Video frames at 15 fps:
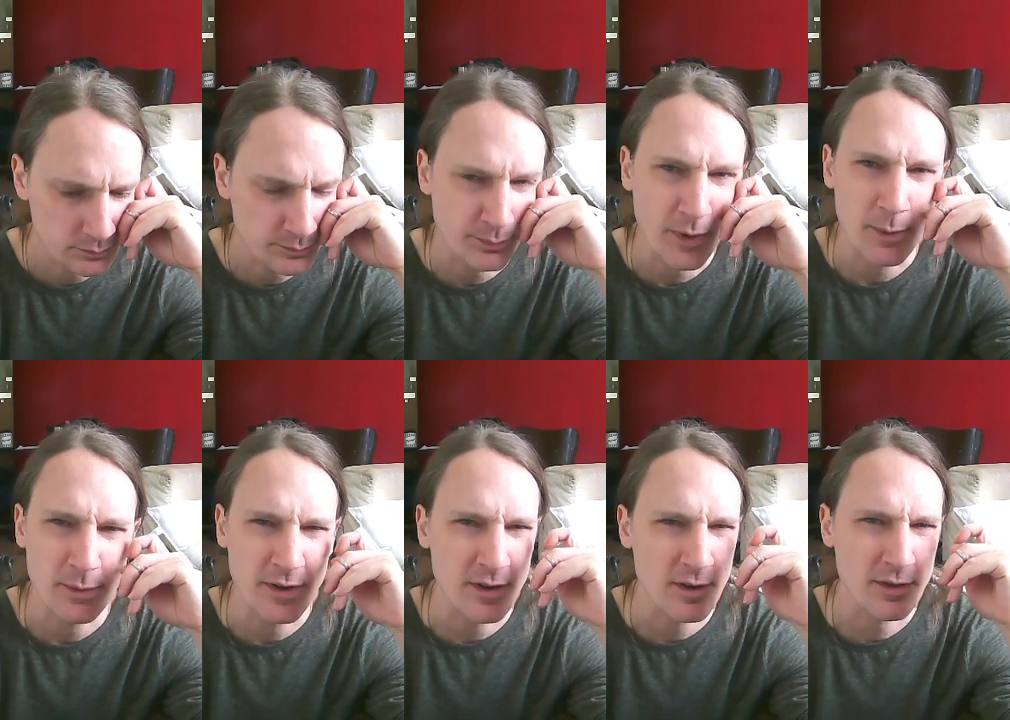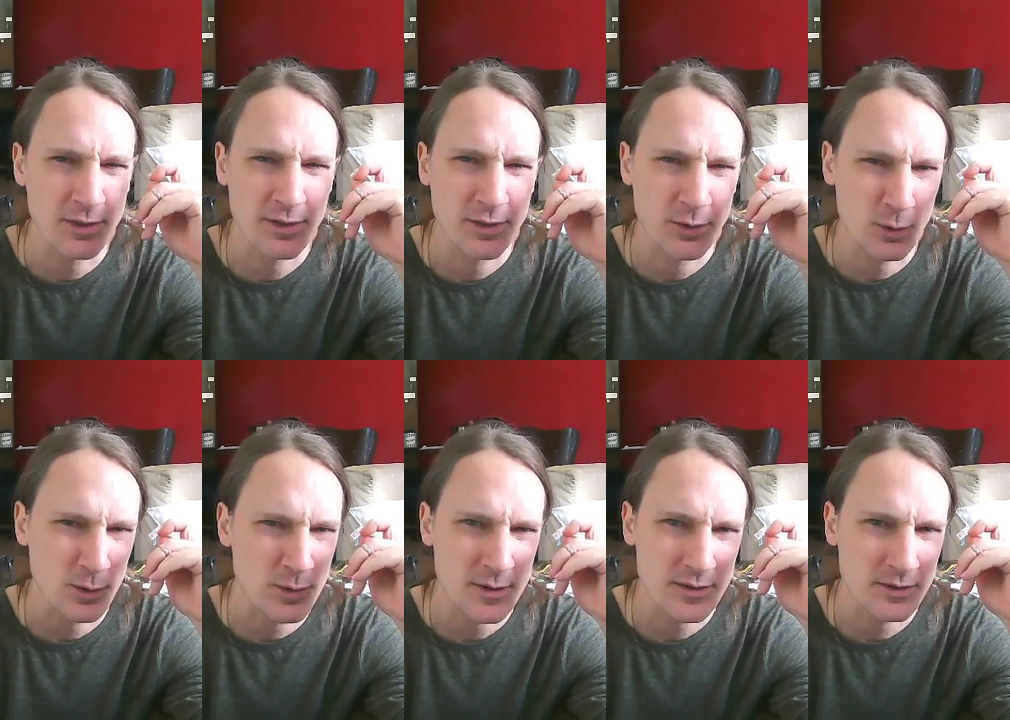maybe the
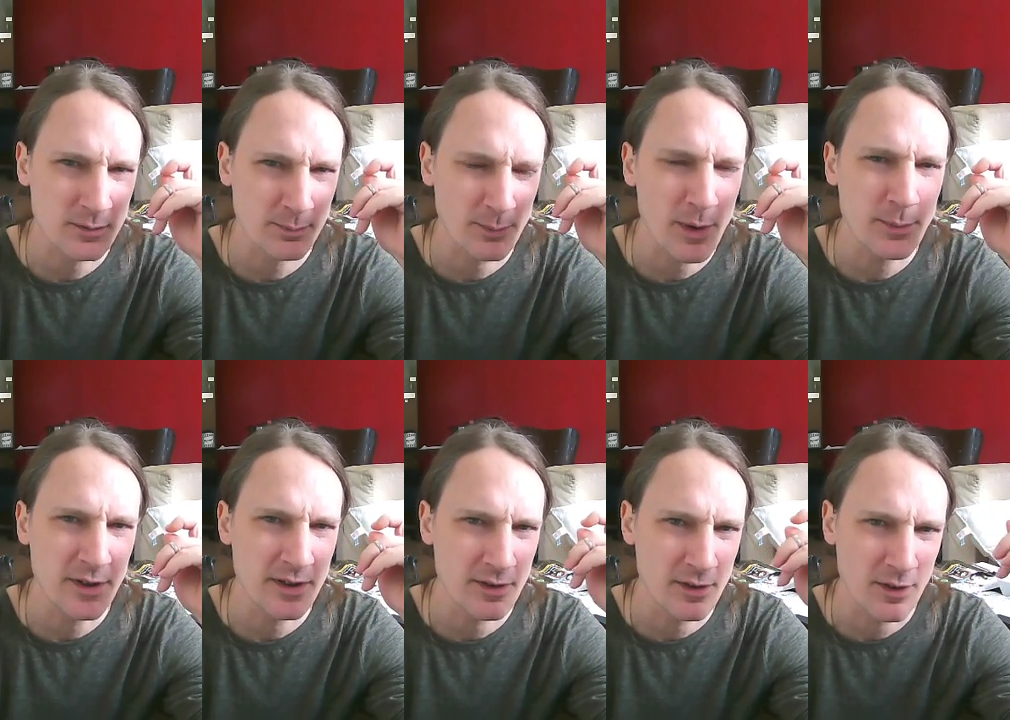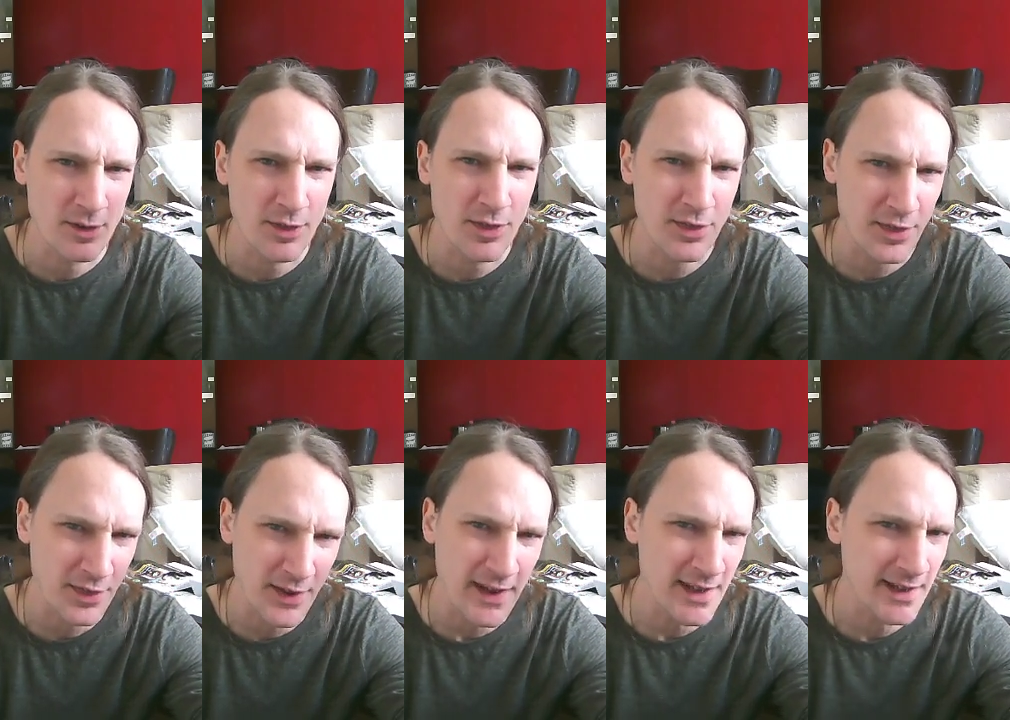thought, maybe
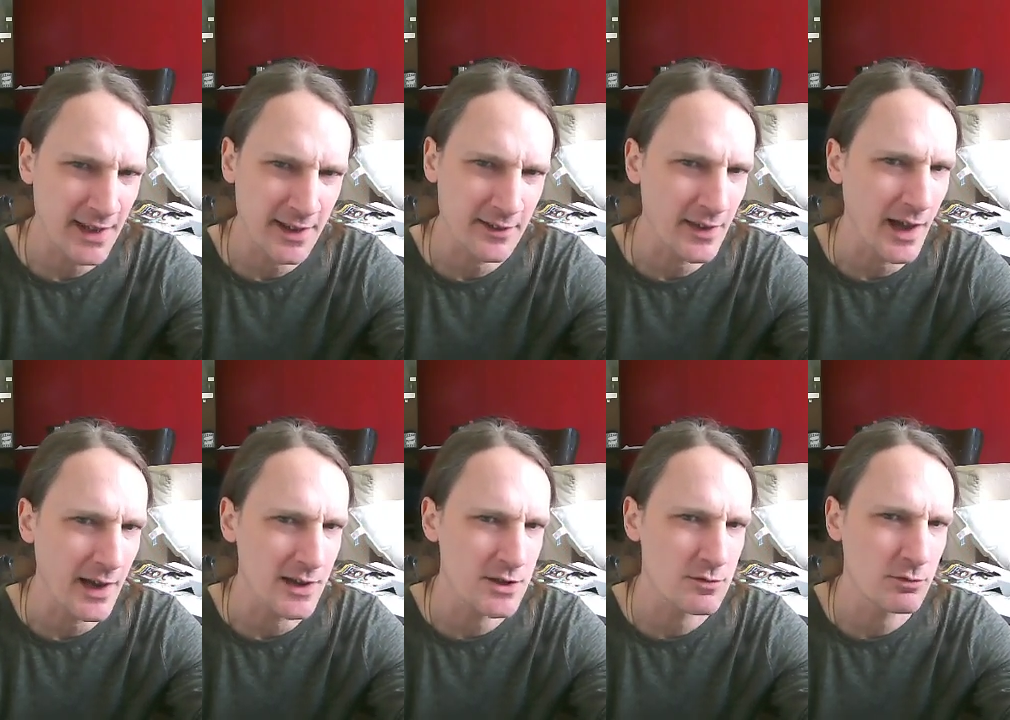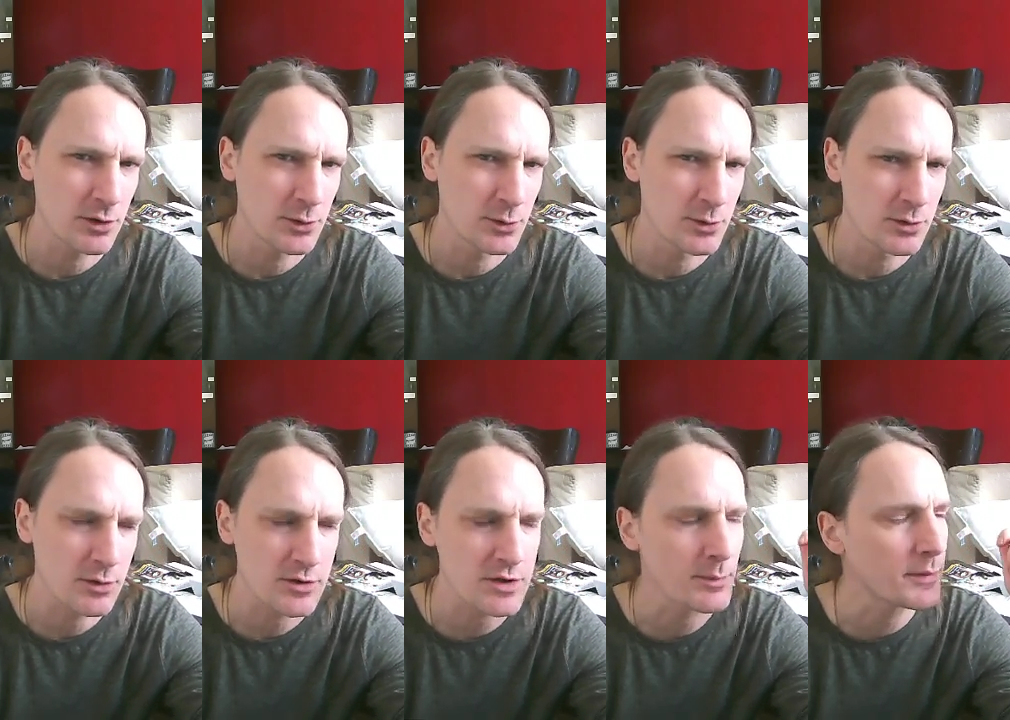thinking that is rude
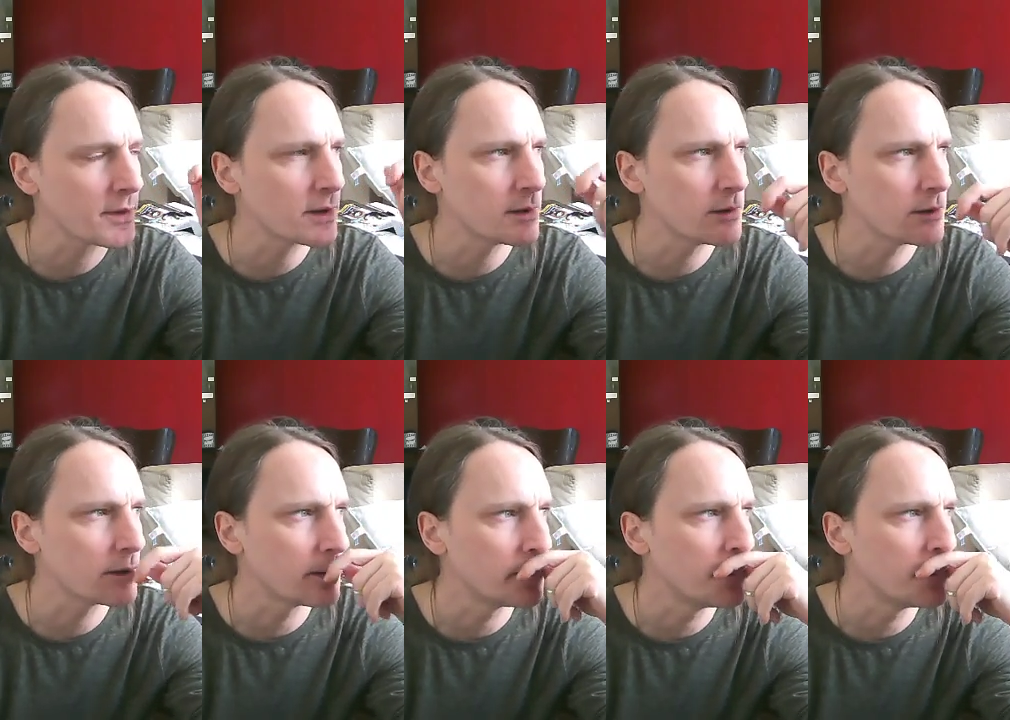or something.